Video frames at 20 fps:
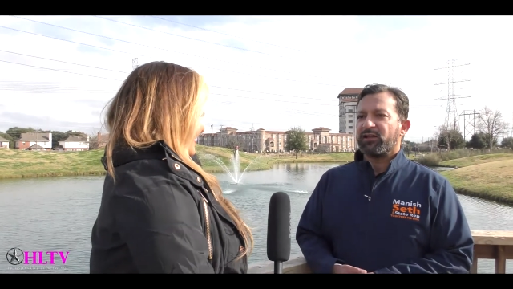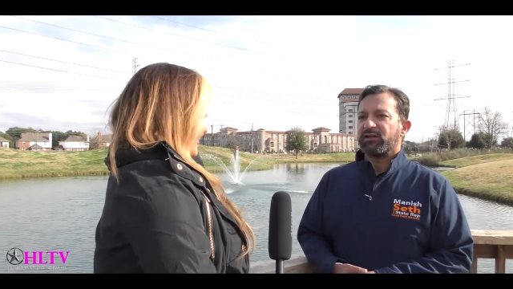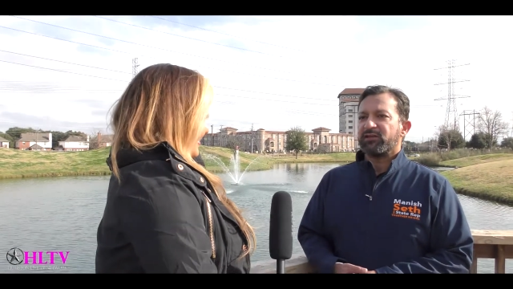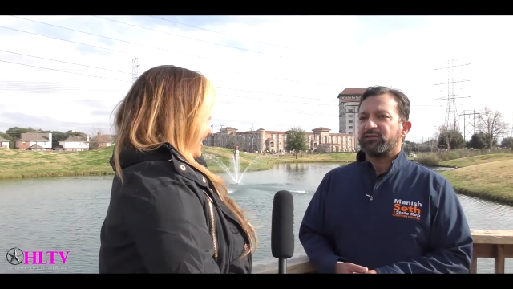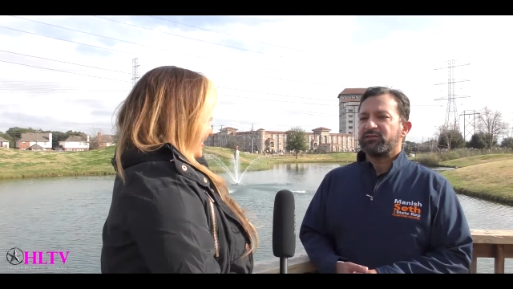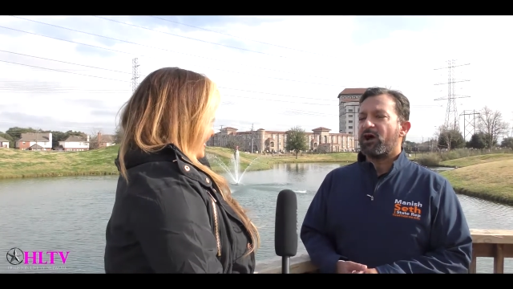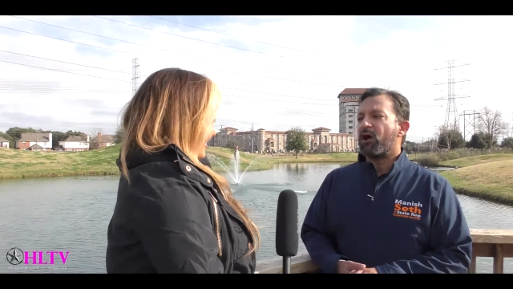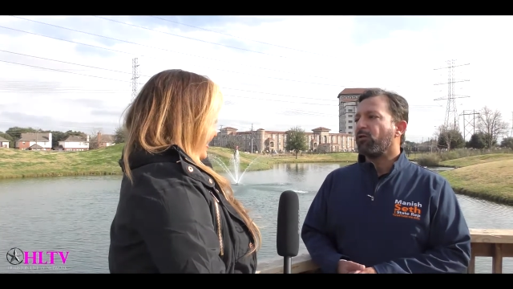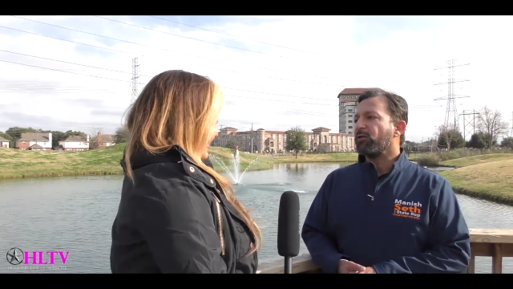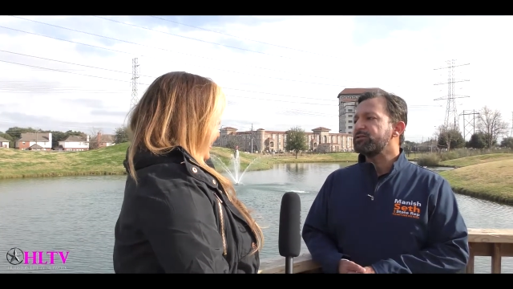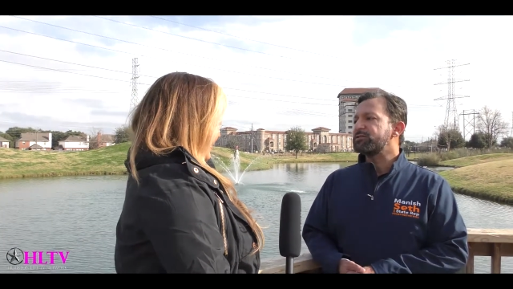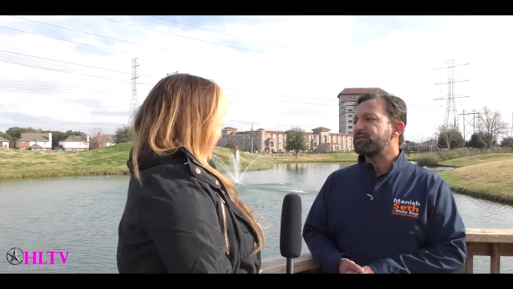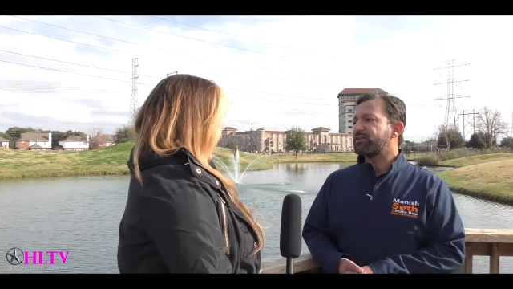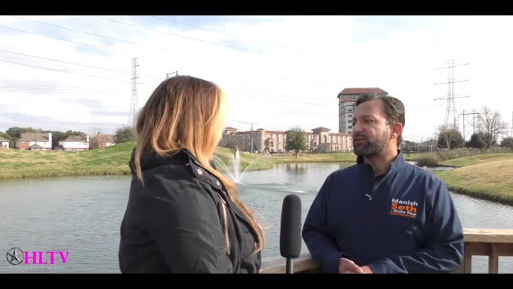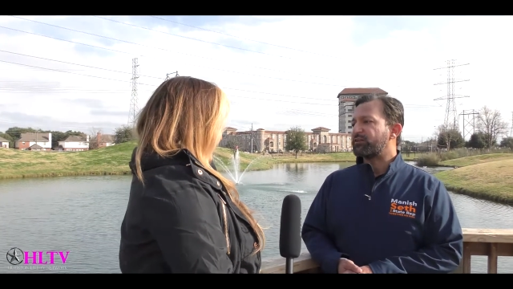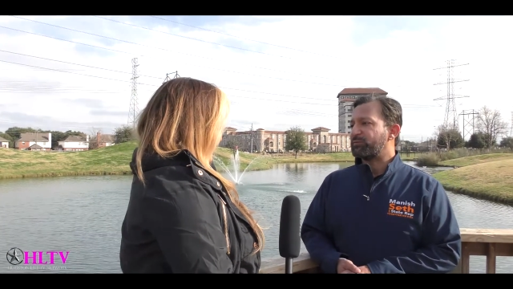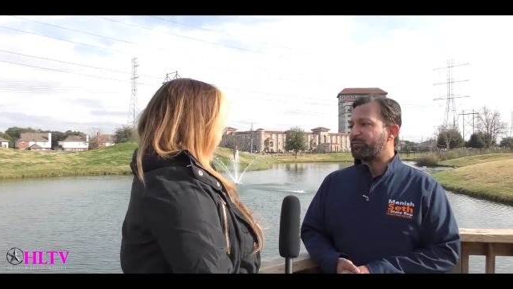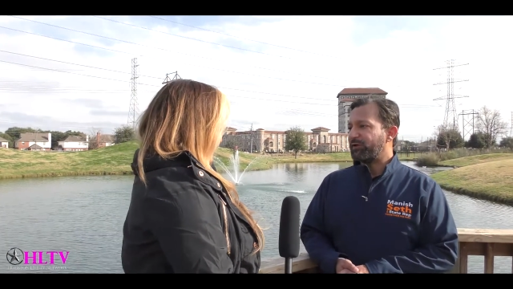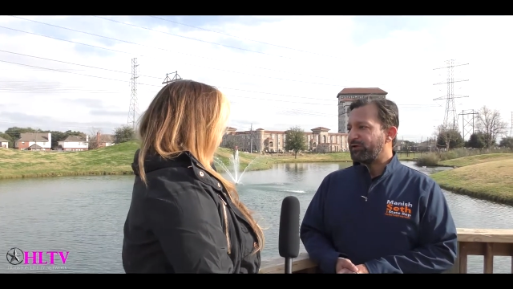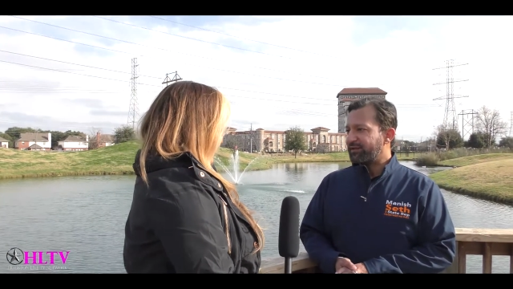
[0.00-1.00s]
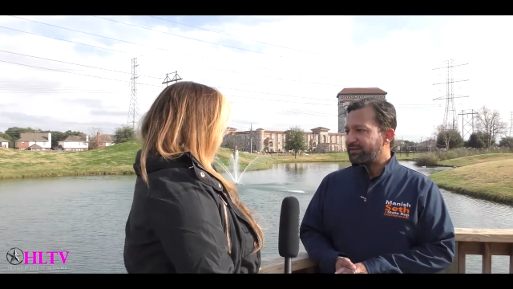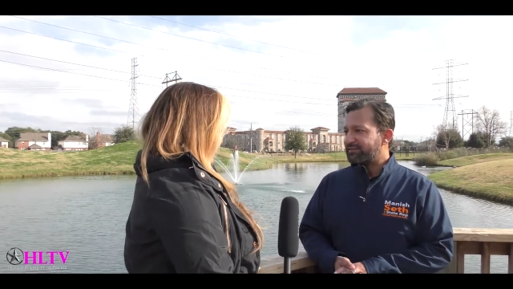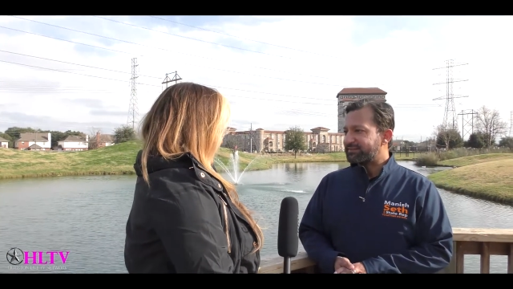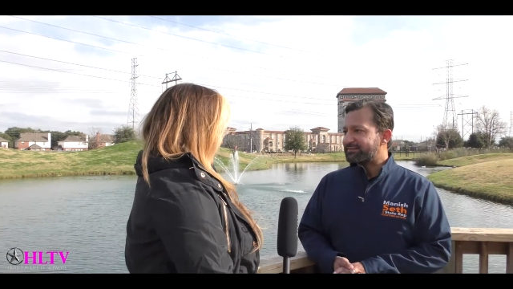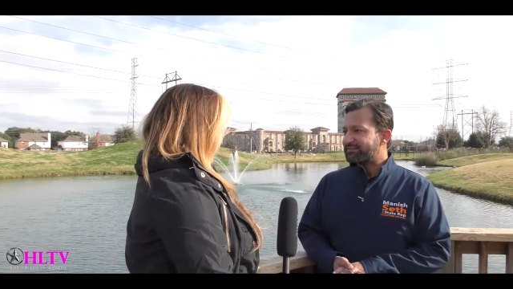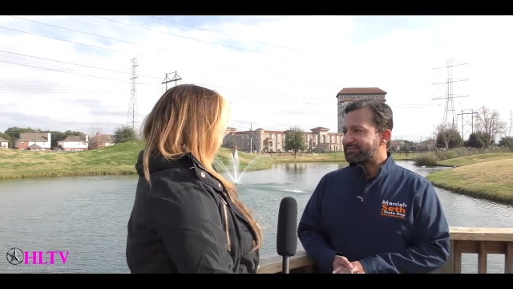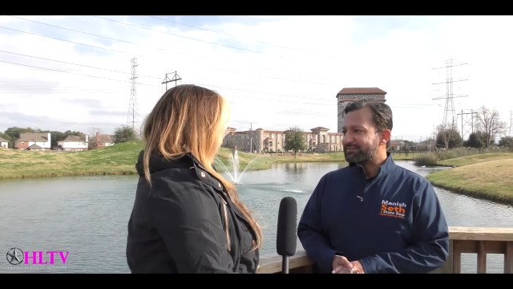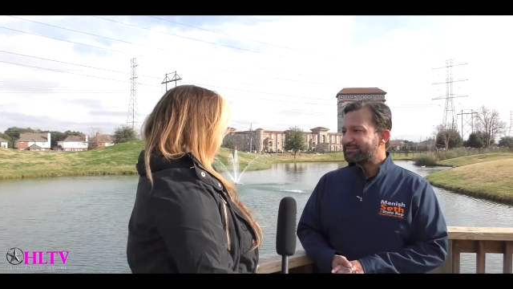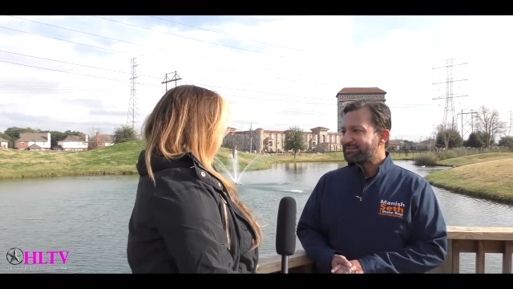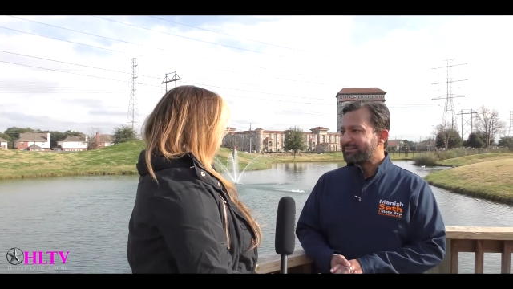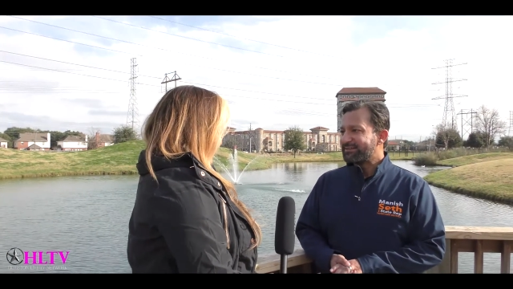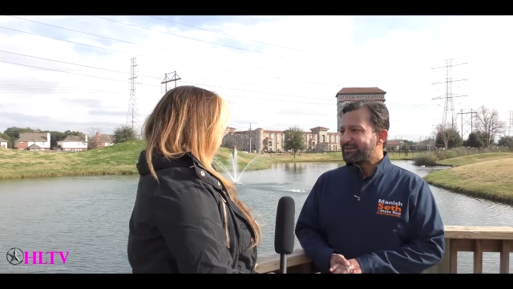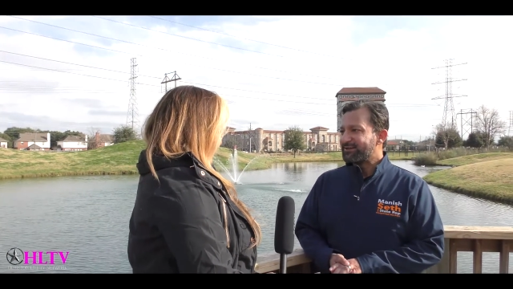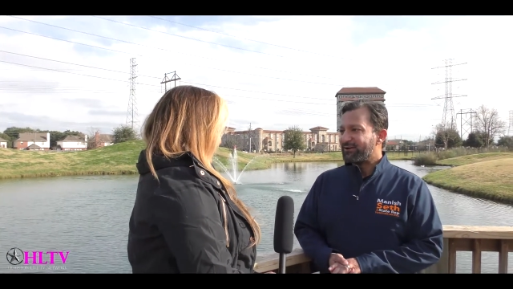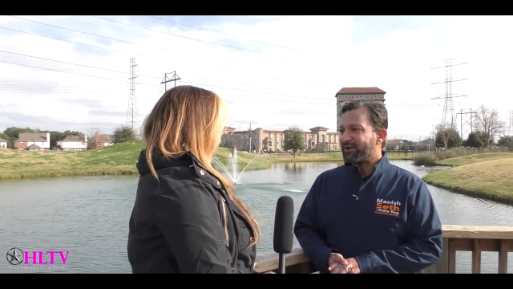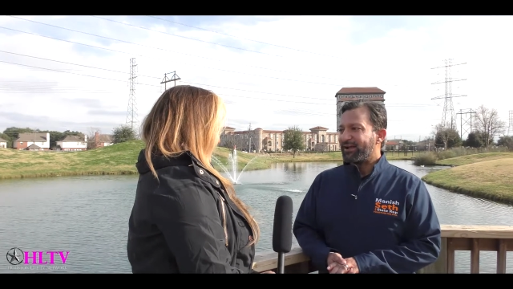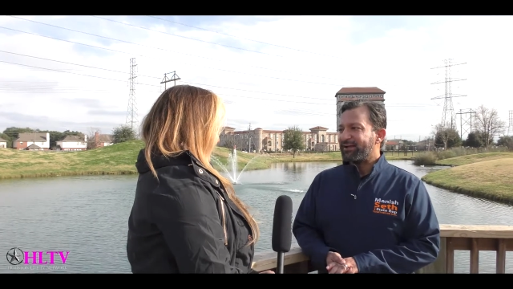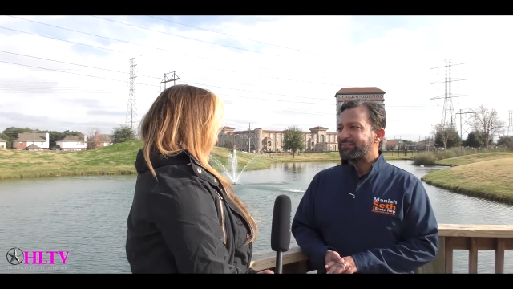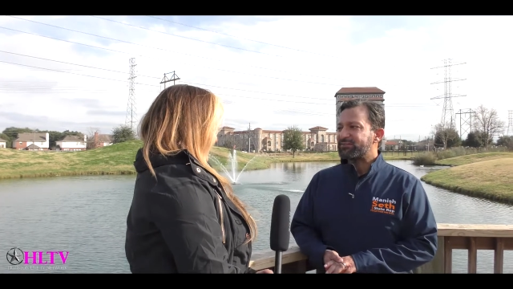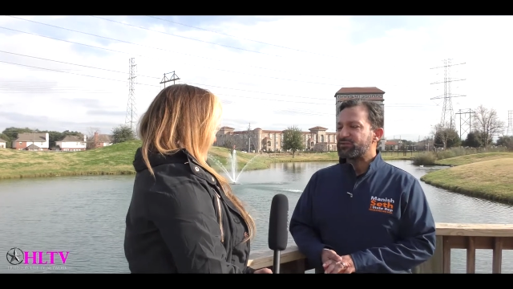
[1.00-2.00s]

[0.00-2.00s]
Knowledge and experience. Right,